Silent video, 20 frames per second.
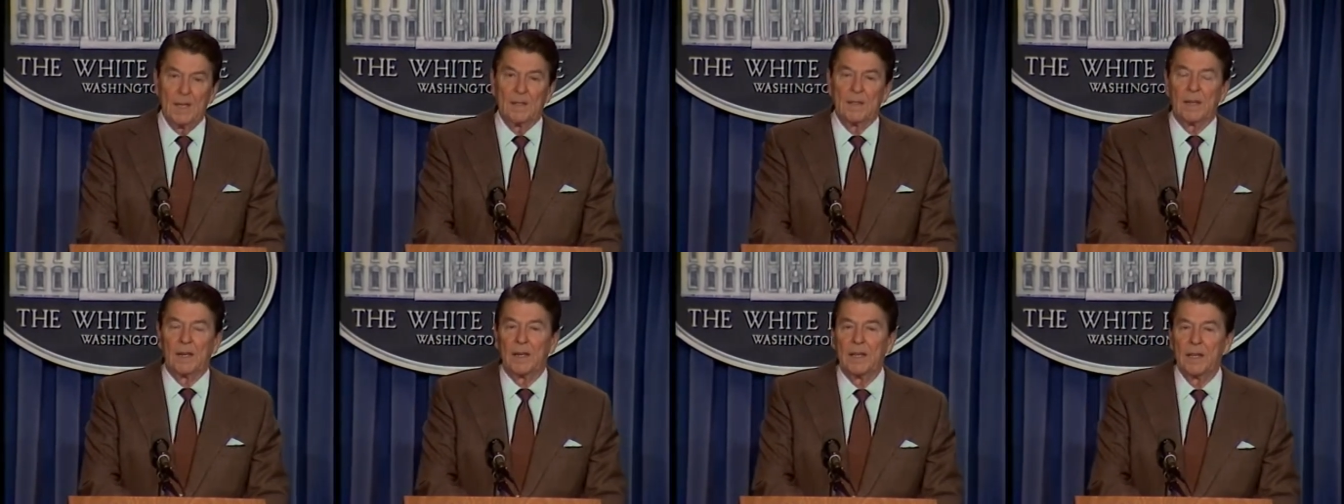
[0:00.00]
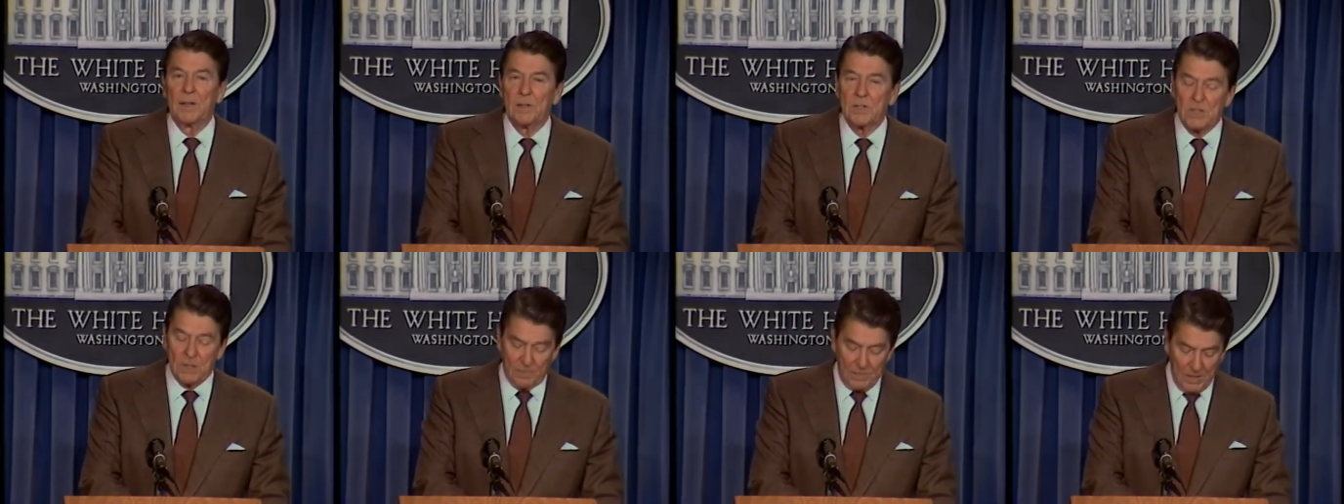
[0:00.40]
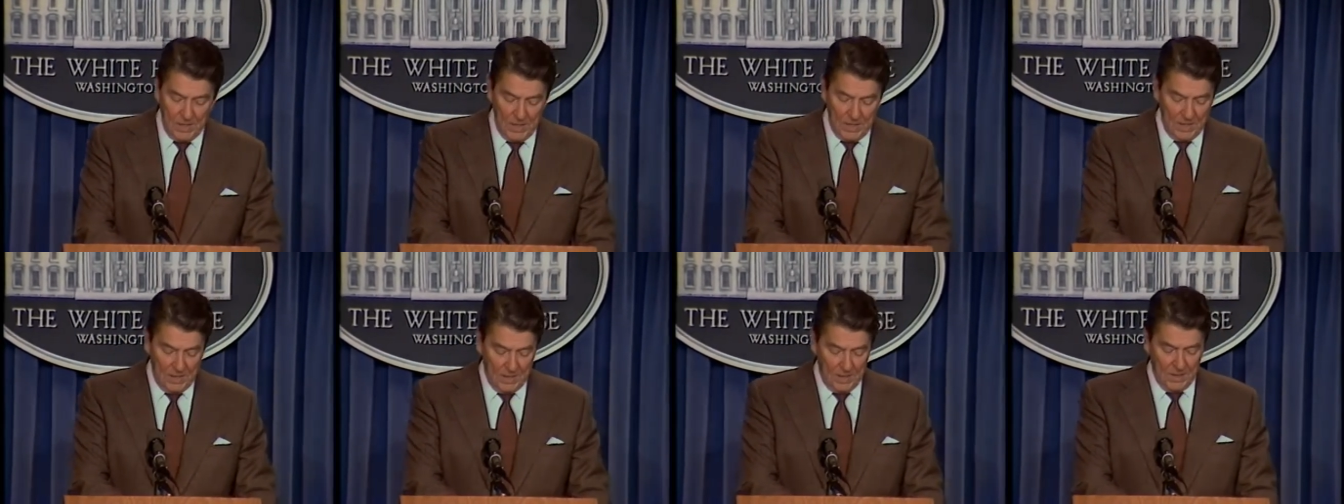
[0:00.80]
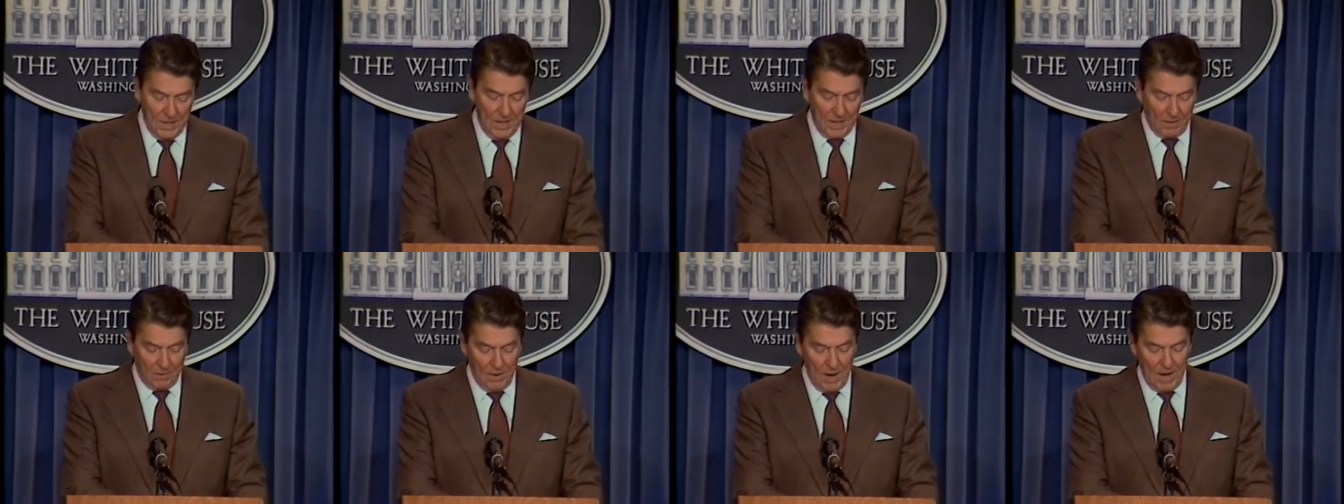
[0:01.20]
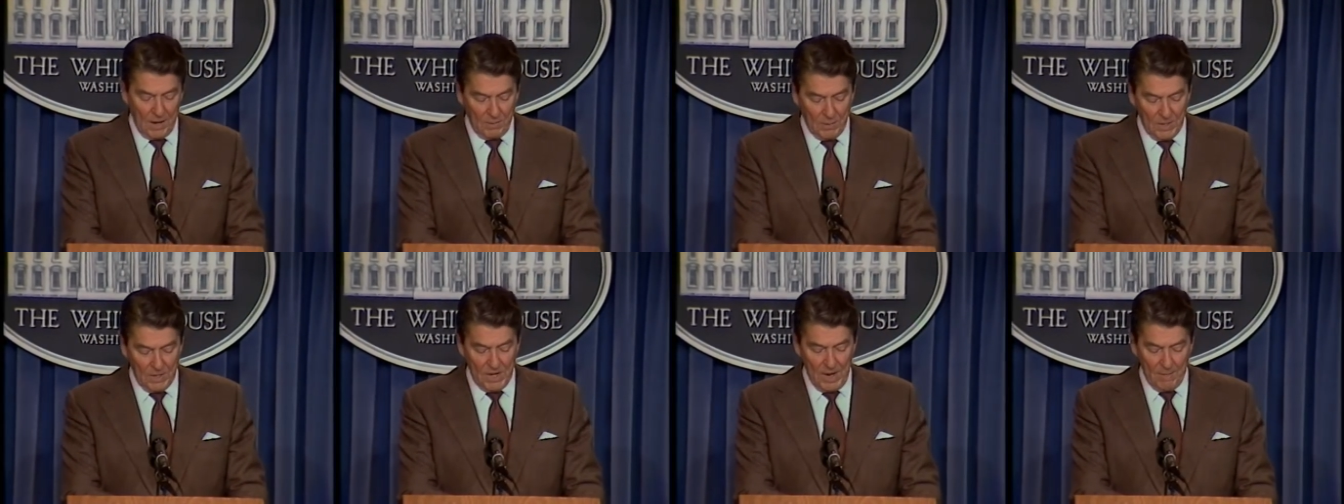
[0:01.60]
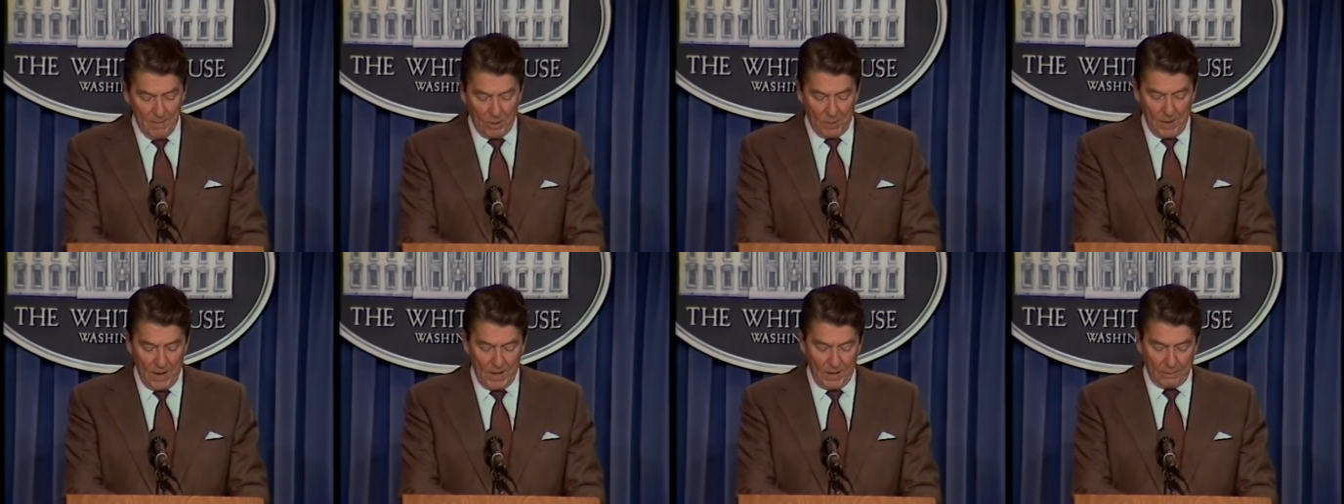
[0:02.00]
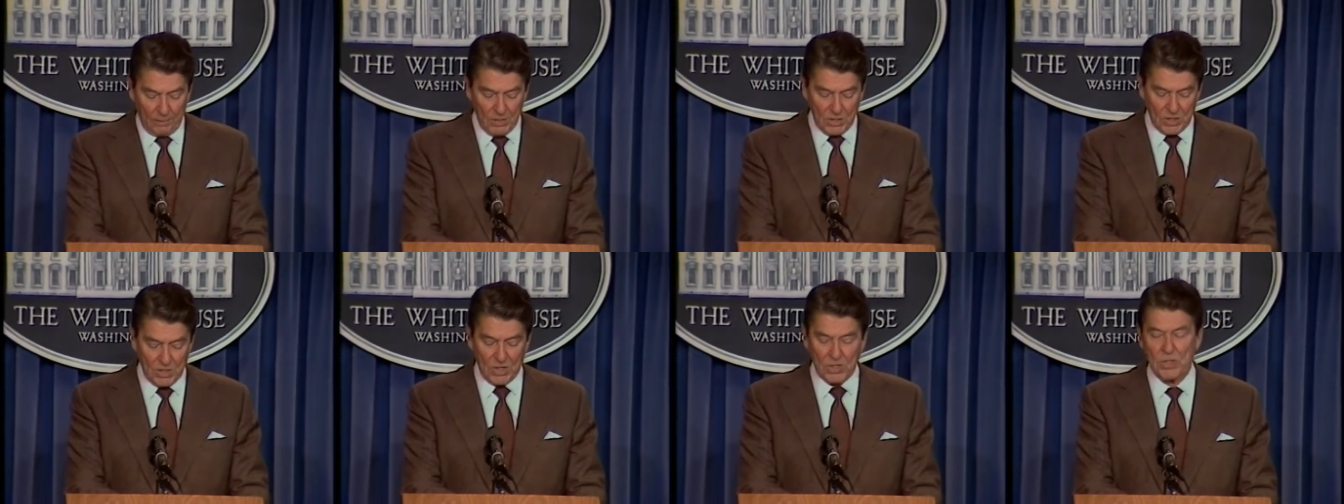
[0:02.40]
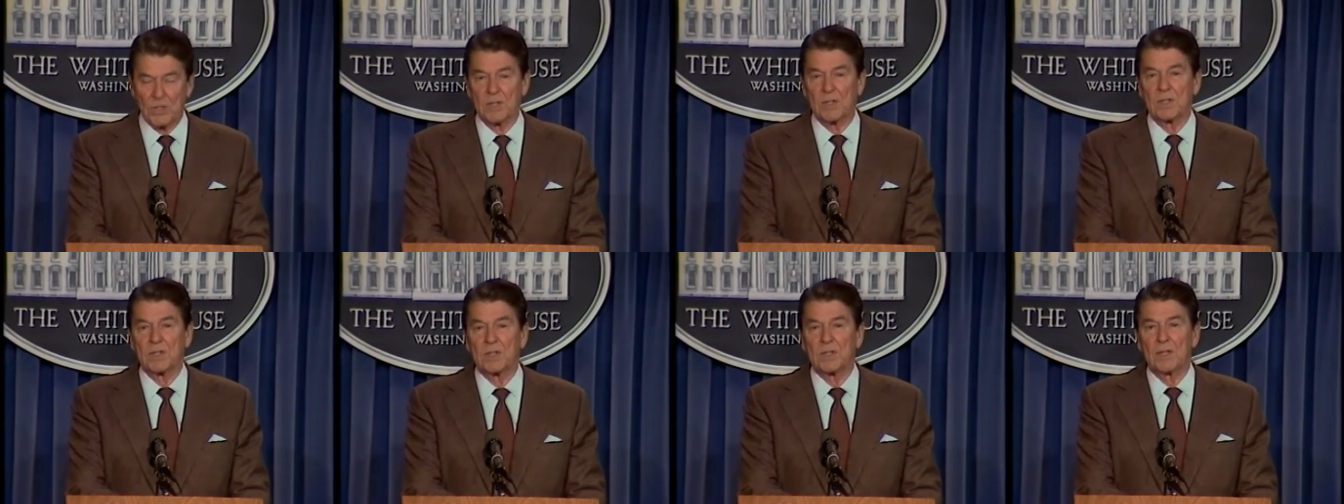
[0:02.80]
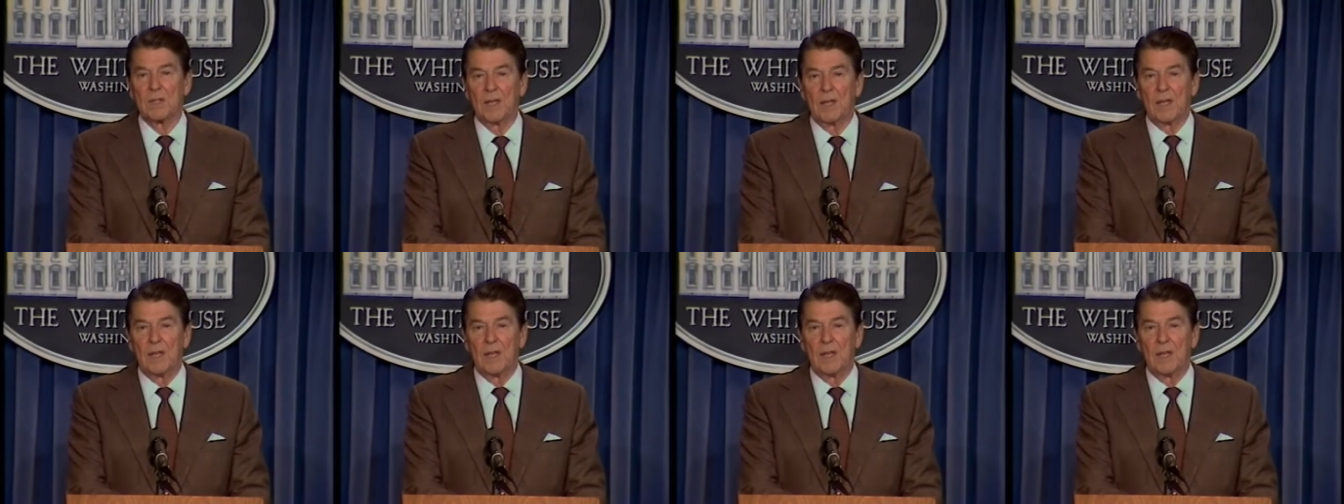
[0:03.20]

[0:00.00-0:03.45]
the leaders of the Nicaraguan Democratic Resistance